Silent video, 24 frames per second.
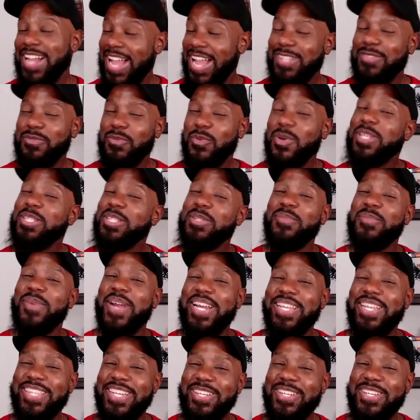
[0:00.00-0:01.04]
That's wisdom
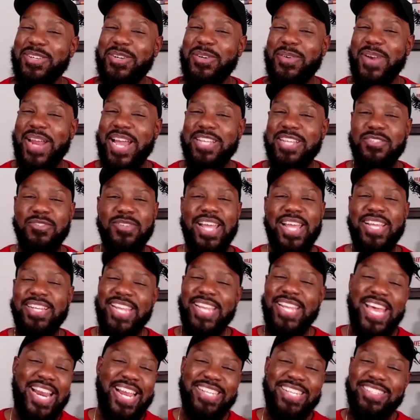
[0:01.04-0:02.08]
right there, though, right? You're like,
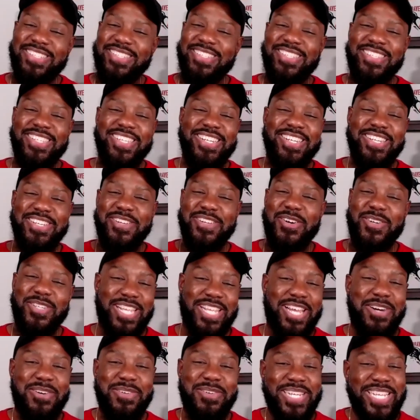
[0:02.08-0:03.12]
Dad, I just said, you know, because
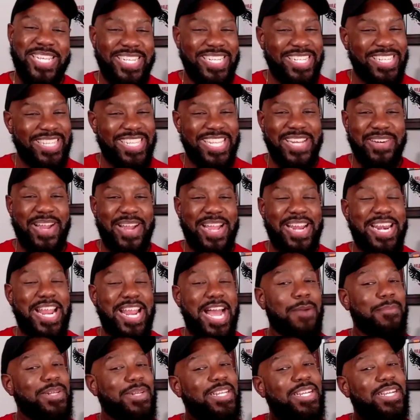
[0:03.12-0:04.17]
I don't need anything right
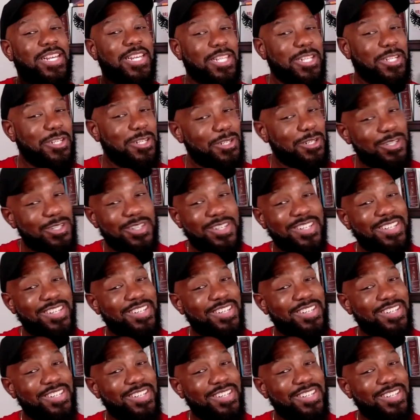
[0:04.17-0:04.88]
now. I'm in the clear.